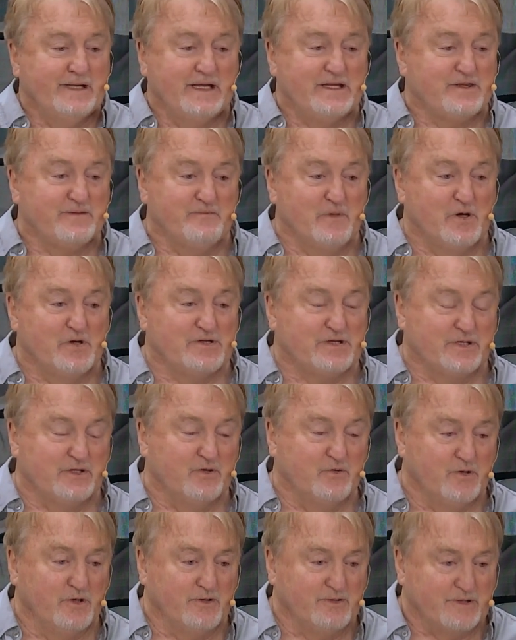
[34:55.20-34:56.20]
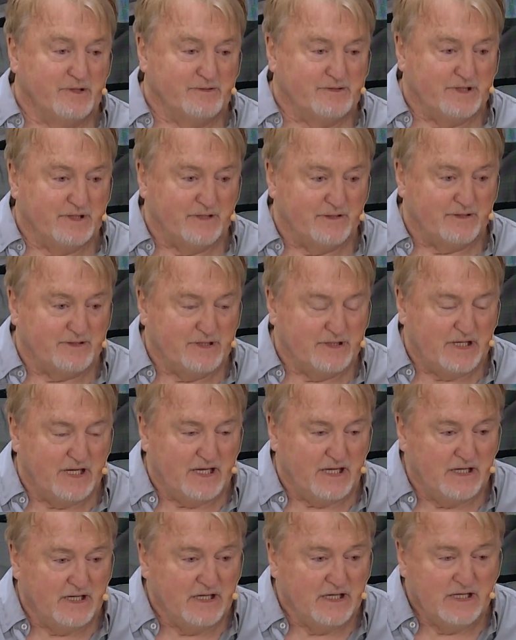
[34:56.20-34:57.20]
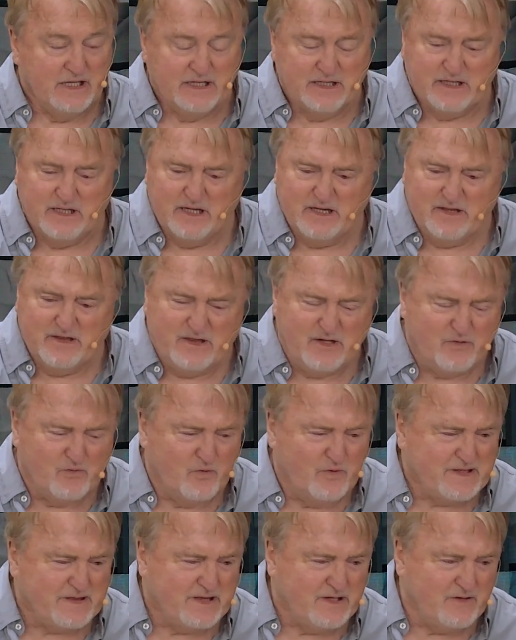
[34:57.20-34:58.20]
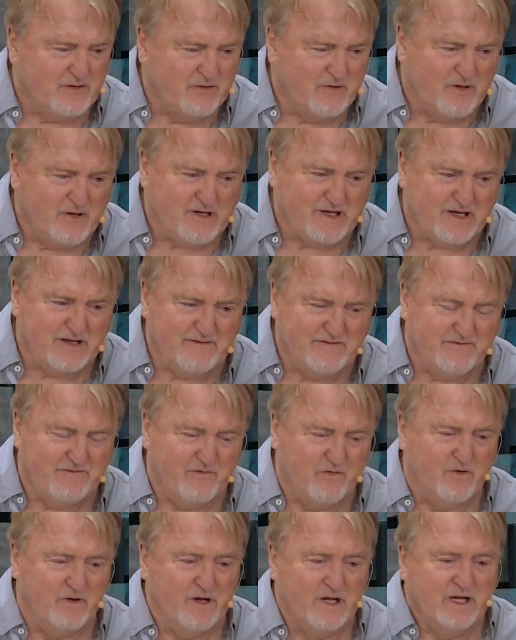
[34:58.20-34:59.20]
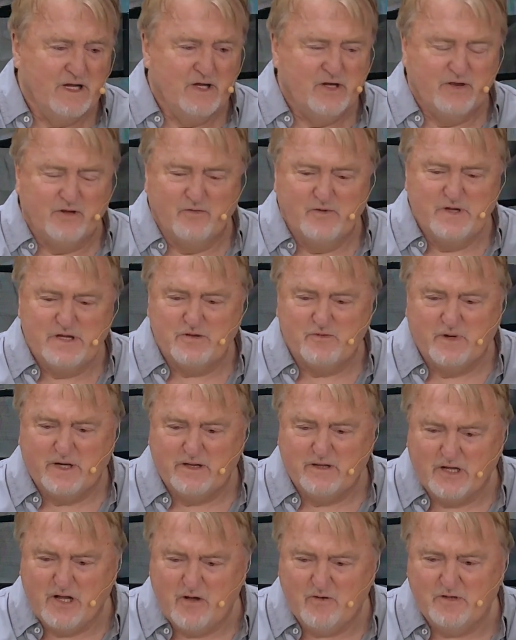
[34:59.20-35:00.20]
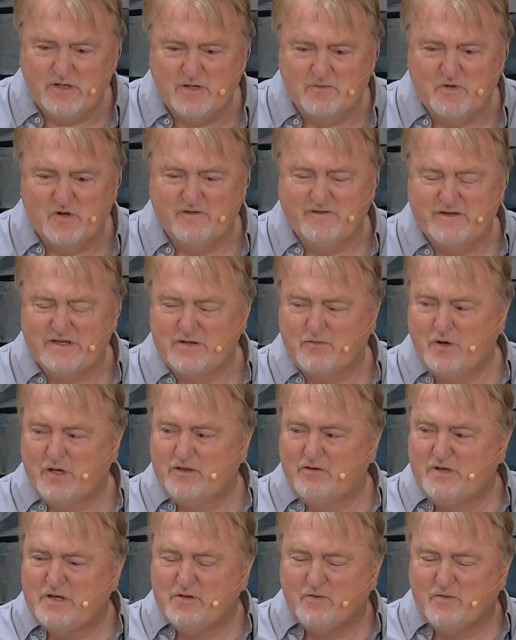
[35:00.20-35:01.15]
That's most of the world out there today. What they're looking for, the reason why they're going to movies, why the